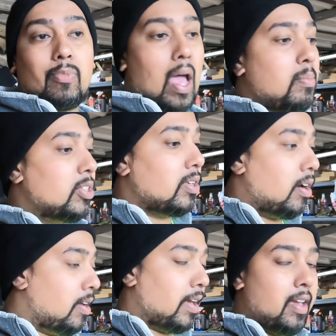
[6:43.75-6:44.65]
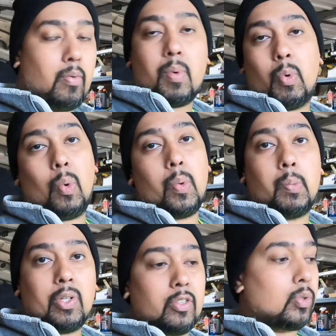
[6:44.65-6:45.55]
amazon i can't remember where we
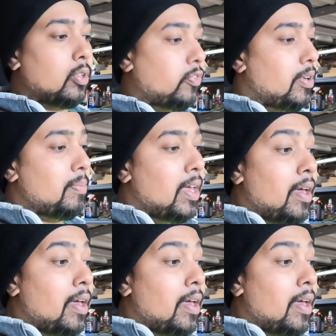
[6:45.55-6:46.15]
bought this grill from